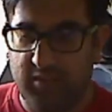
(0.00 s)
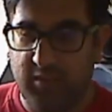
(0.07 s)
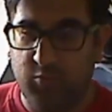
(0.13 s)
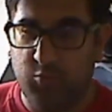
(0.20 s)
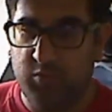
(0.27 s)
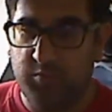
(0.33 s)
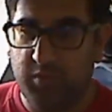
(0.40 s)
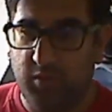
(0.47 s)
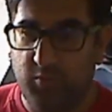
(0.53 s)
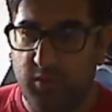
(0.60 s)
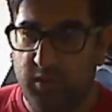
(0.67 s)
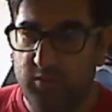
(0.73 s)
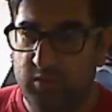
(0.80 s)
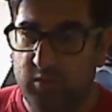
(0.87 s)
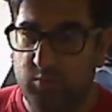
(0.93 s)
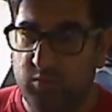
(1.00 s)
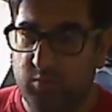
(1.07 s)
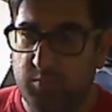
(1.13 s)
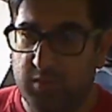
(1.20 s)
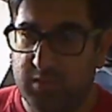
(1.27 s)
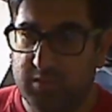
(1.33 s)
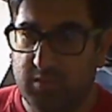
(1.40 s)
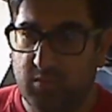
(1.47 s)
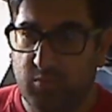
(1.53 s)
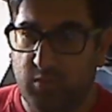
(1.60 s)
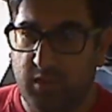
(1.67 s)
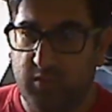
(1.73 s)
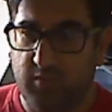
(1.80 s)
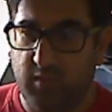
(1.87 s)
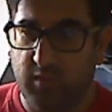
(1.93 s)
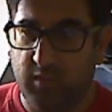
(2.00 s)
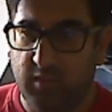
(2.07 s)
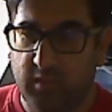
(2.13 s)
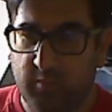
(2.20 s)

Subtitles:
that wouldn't be around anymore. But it's thriving.